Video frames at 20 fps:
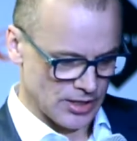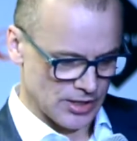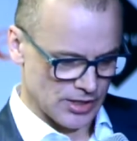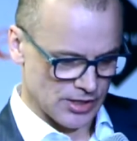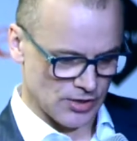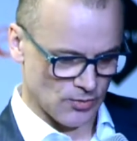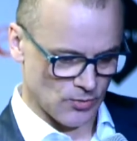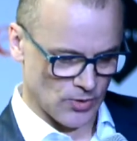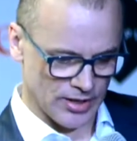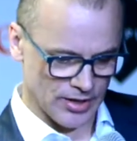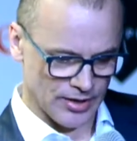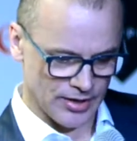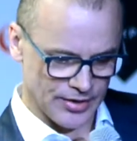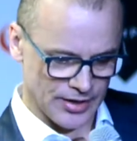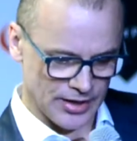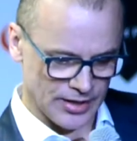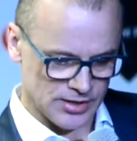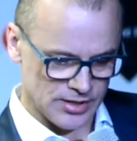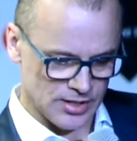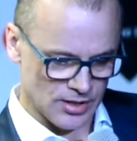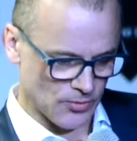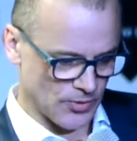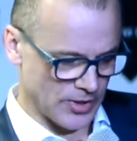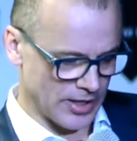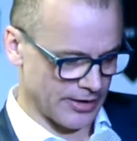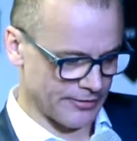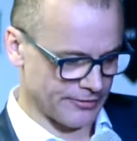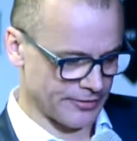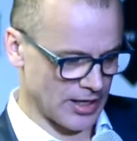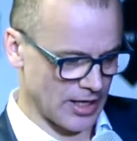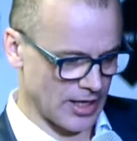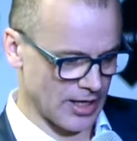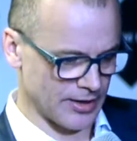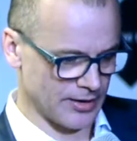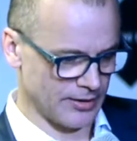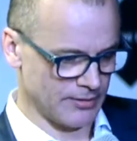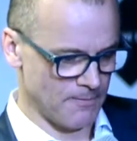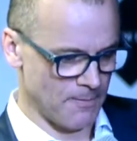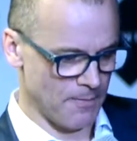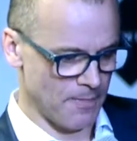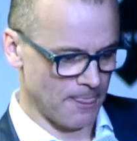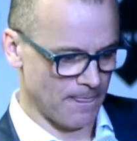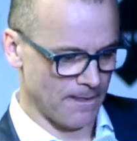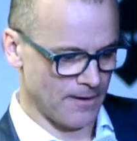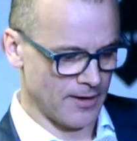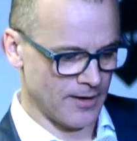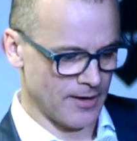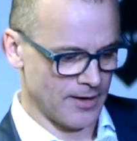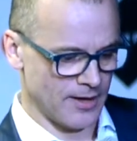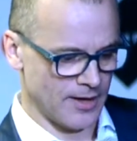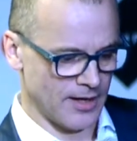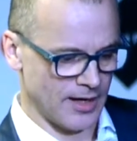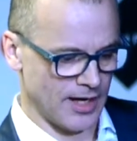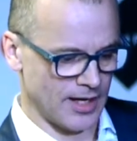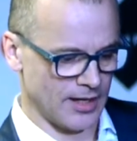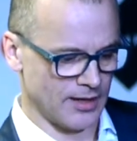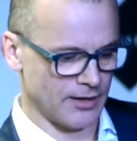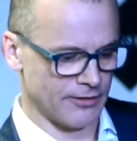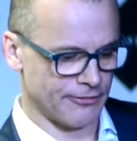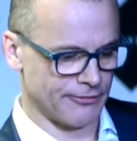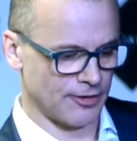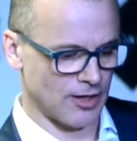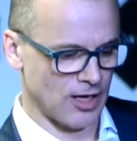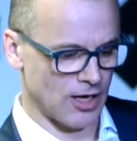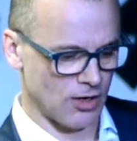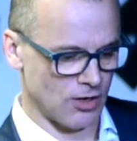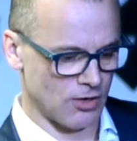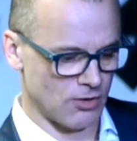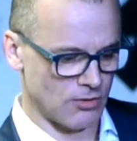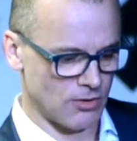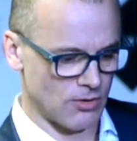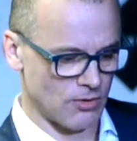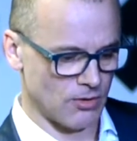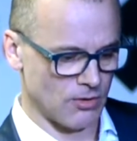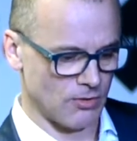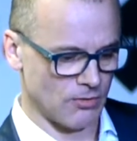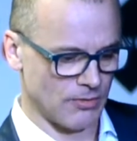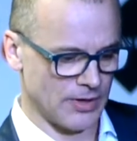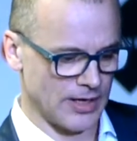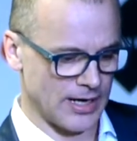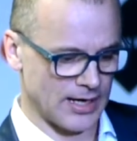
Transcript: So one of the things that we have done in the flow, we